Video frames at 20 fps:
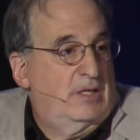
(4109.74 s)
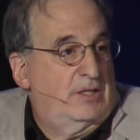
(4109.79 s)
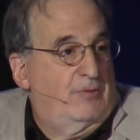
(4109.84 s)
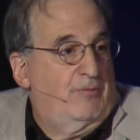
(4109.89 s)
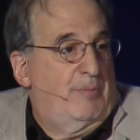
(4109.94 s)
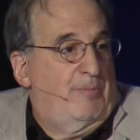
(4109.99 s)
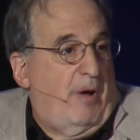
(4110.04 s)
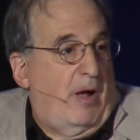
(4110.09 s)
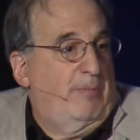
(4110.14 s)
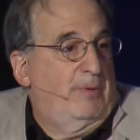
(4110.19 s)
The
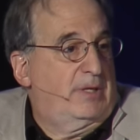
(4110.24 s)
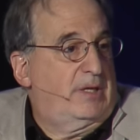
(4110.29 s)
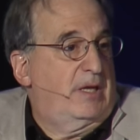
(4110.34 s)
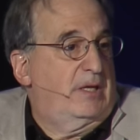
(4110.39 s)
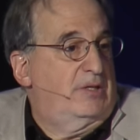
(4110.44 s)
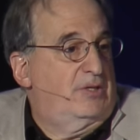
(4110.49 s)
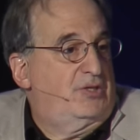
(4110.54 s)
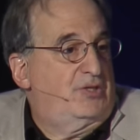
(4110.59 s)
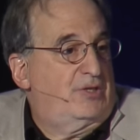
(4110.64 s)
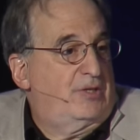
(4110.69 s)

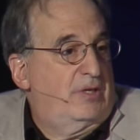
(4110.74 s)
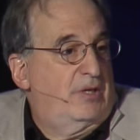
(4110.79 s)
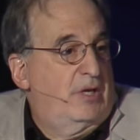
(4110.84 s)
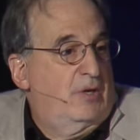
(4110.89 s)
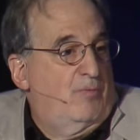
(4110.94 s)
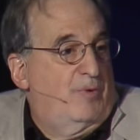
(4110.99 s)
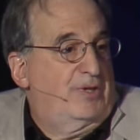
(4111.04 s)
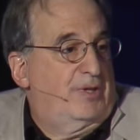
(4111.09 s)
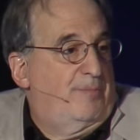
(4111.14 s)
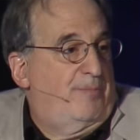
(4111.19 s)
Republicans
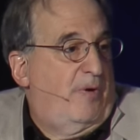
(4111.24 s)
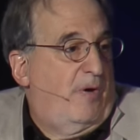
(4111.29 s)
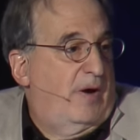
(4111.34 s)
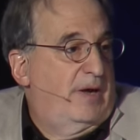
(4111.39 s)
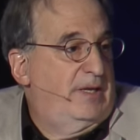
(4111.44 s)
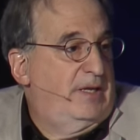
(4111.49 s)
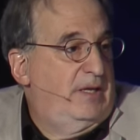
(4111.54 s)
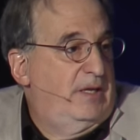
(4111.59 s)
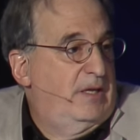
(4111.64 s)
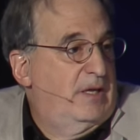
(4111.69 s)
were the
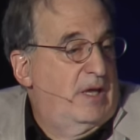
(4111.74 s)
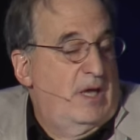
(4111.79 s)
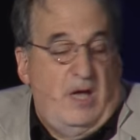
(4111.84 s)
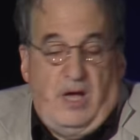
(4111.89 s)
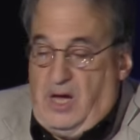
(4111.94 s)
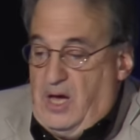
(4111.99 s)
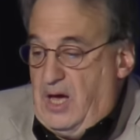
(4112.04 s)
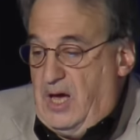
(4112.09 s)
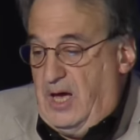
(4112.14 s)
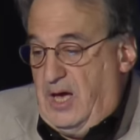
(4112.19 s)
party
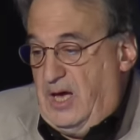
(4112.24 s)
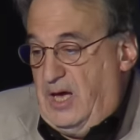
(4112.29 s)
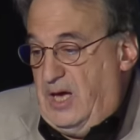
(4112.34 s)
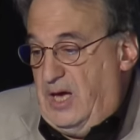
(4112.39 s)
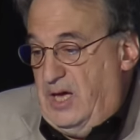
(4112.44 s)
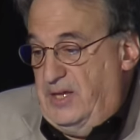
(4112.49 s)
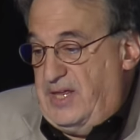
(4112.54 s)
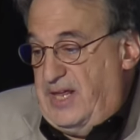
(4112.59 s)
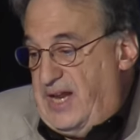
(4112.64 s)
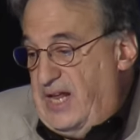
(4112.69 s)

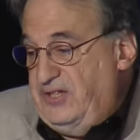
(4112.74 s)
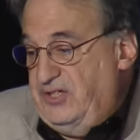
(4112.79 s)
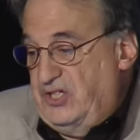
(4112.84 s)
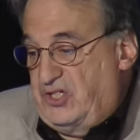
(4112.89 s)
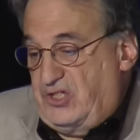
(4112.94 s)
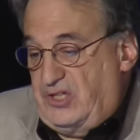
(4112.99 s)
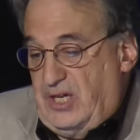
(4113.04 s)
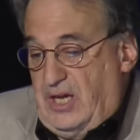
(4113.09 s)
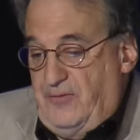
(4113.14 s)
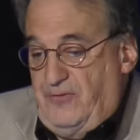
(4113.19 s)
that ended
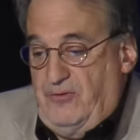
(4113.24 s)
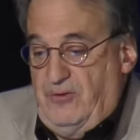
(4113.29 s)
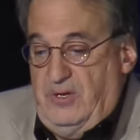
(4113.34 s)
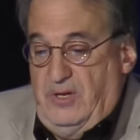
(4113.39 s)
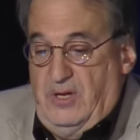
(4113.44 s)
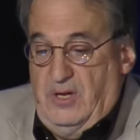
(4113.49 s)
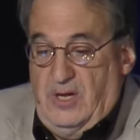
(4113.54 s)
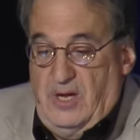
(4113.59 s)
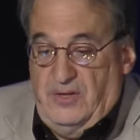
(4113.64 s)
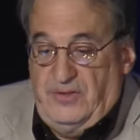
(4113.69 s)
slavery,
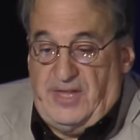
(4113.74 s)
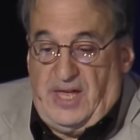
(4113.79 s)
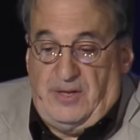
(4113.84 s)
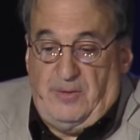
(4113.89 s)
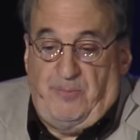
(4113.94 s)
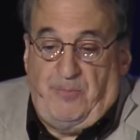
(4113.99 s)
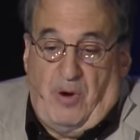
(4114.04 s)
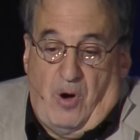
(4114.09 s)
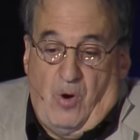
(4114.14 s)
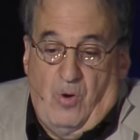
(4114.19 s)
that
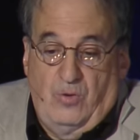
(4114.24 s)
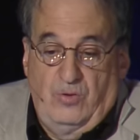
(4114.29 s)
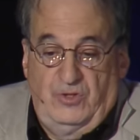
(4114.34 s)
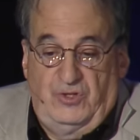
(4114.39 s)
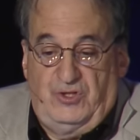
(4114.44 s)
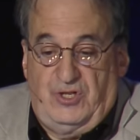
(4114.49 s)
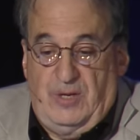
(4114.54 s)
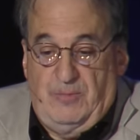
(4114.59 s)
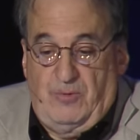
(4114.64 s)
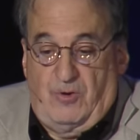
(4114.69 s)

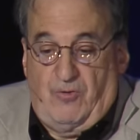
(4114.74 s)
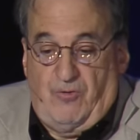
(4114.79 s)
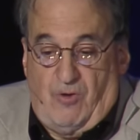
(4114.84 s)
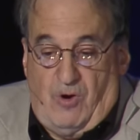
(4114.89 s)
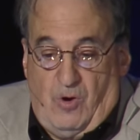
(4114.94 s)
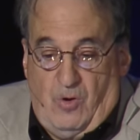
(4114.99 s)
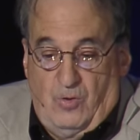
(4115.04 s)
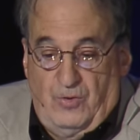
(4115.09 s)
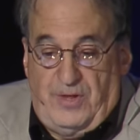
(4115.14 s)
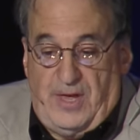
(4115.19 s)
opposed Jim
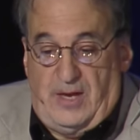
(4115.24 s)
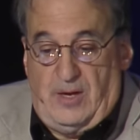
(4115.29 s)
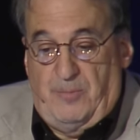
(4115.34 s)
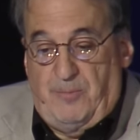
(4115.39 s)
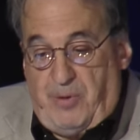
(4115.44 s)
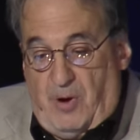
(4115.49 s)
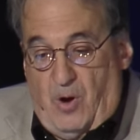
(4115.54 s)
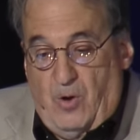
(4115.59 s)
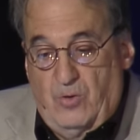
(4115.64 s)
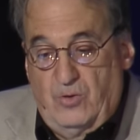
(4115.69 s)
Crow, that
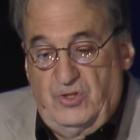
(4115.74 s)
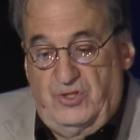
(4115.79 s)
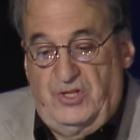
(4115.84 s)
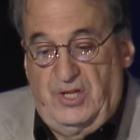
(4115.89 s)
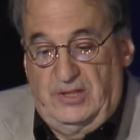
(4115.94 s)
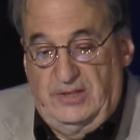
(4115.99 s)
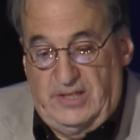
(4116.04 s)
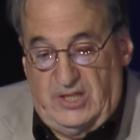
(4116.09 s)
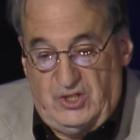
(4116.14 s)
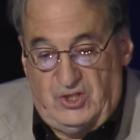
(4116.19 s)
opposed
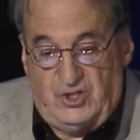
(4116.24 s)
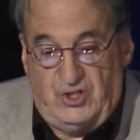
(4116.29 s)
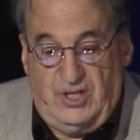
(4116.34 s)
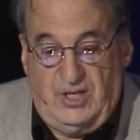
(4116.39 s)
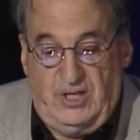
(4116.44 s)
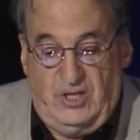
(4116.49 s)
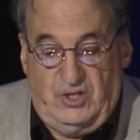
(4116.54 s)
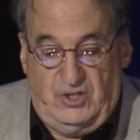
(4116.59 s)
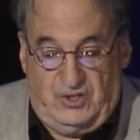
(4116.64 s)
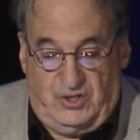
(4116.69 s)
the
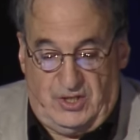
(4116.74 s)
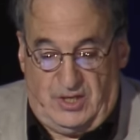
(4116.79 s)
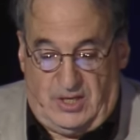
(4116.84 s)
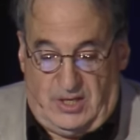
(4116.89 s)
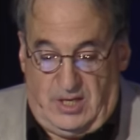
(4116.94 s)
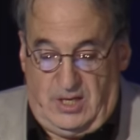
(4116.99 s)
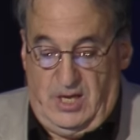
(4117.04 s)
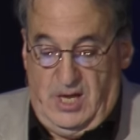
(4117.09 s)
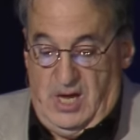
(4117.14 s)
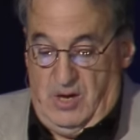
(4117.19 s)
lynchings.
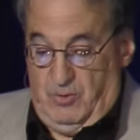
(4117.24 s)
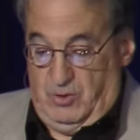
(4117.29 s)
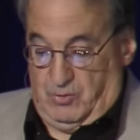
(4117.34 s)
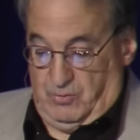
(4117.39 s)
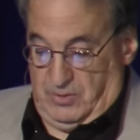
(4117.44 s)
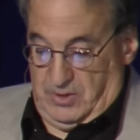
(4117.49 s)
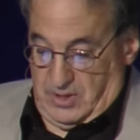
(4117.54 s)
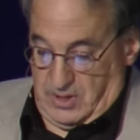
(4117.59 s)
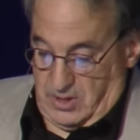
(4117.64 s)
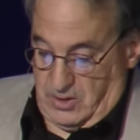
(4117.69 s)

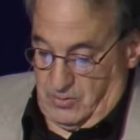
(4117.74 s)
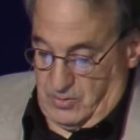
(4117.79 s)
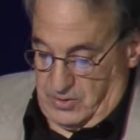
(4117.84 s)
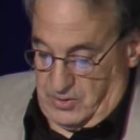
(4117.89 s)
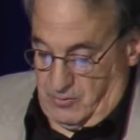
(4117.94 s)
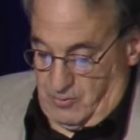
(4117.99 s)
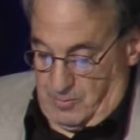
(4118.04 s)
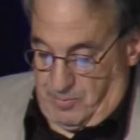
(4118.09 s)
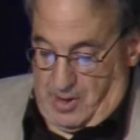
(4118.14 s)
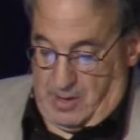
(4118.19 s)

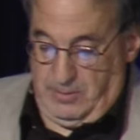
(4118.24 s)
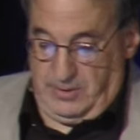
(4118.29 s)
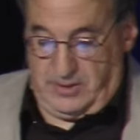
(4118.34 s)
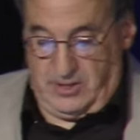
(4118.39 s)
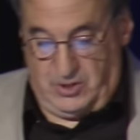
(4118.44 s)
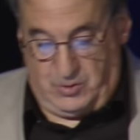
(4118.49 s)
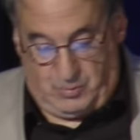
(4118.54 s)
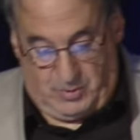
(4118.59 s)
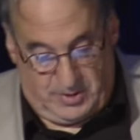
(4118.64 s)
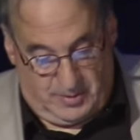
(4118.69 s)
The
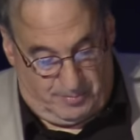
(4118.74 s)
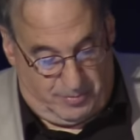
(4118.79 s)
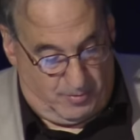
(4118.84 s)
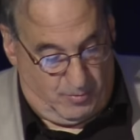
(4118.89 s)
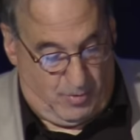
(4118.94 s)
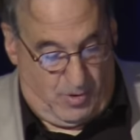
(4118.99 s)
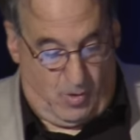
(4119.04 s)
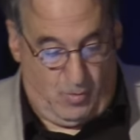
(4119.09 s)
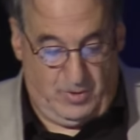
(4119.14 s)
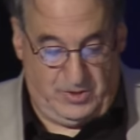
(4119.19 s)
Republicans were
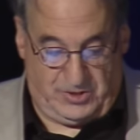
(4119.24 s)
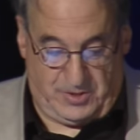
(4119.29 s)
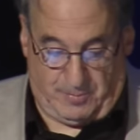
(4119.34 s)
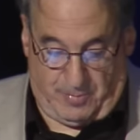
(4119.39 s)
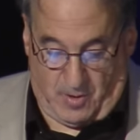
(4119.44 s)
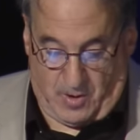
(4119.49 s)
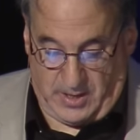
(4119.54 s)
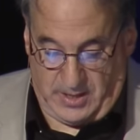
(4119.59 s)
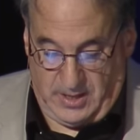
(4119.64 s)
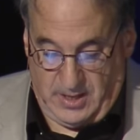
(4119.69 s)
always the
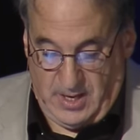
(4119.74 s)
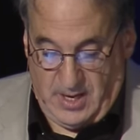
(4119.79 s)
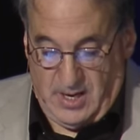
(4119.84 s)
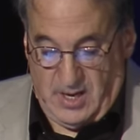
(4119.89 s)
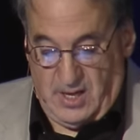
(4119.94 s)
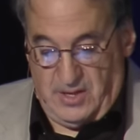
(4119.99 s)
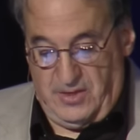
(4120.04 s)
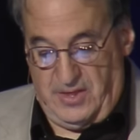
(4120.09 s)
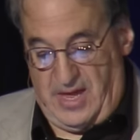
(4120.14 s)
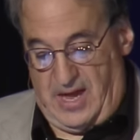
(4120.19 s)
party
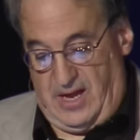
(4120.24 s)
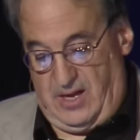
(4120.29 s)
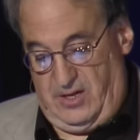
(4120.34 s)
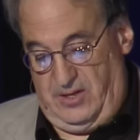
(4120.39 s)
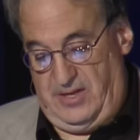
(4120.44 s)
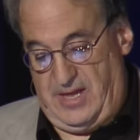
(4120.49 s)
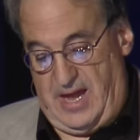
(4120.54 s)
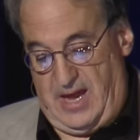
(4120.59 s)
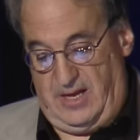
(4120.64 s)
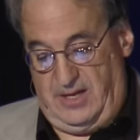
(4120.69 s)

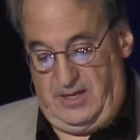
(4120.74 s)
that